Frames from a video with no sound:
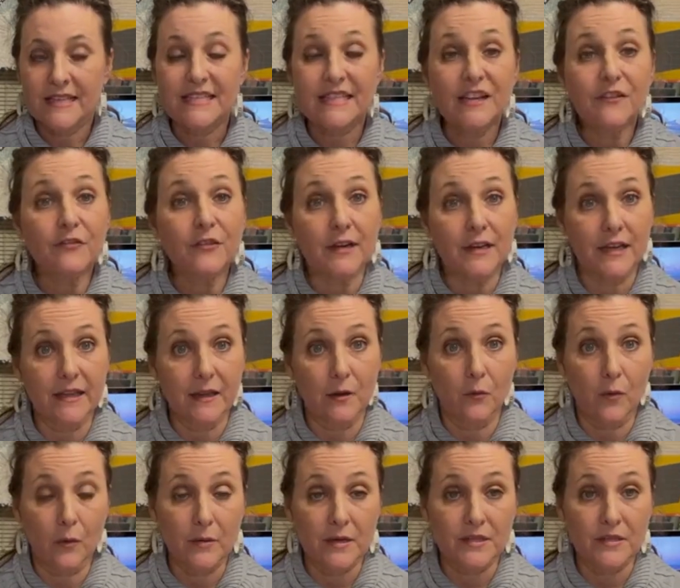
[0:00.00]
differently
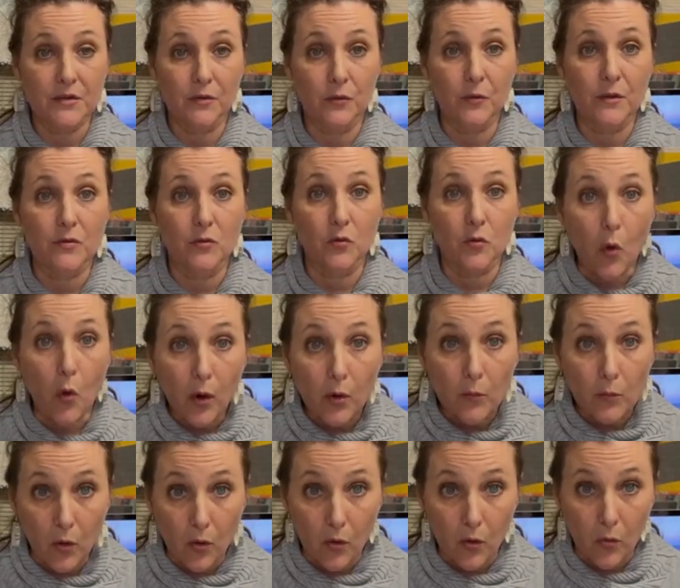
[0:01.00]
than what we do with
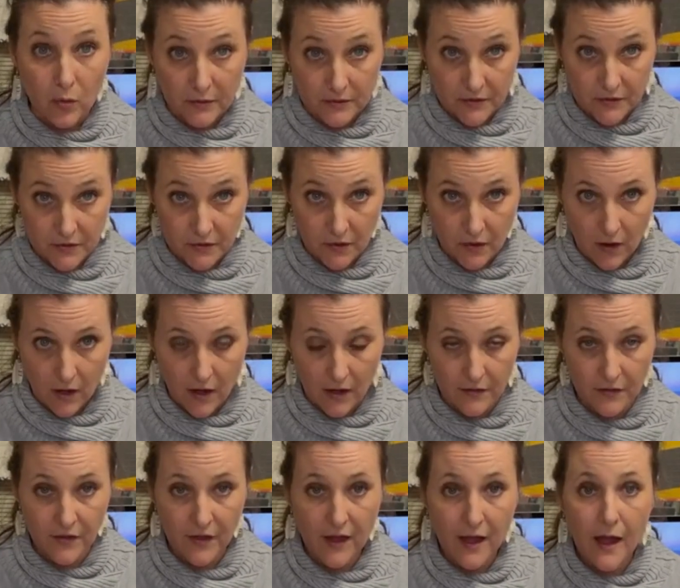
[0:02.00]
normal quilter's
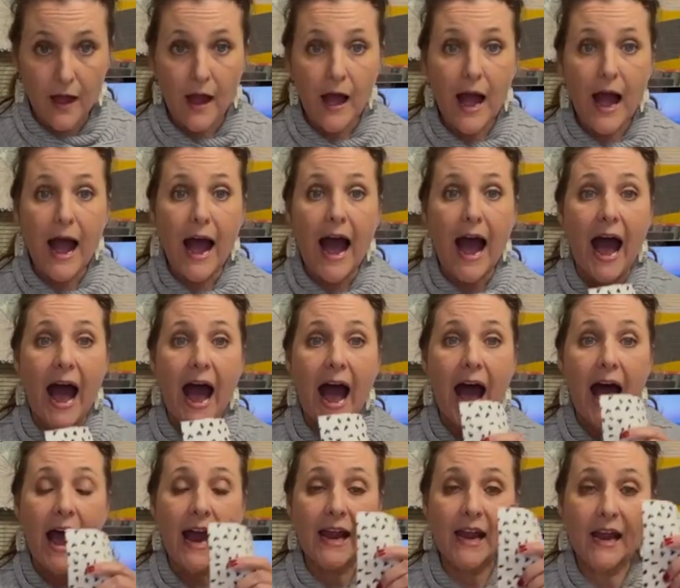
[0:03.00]
cloth,
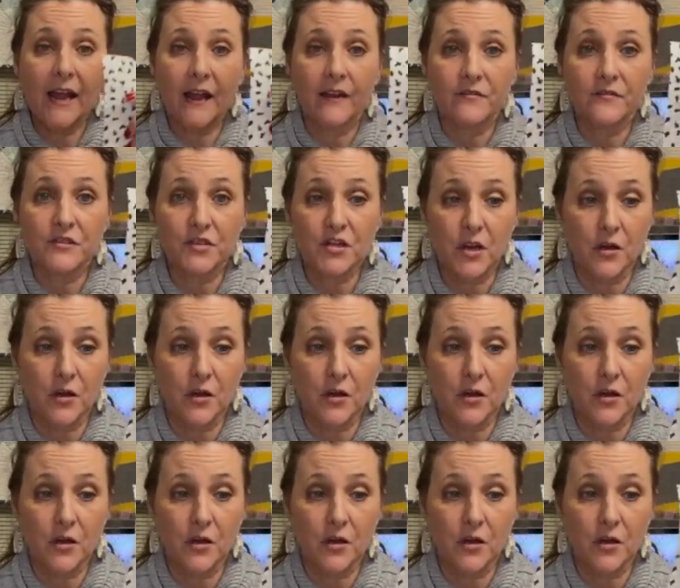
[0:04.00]
I have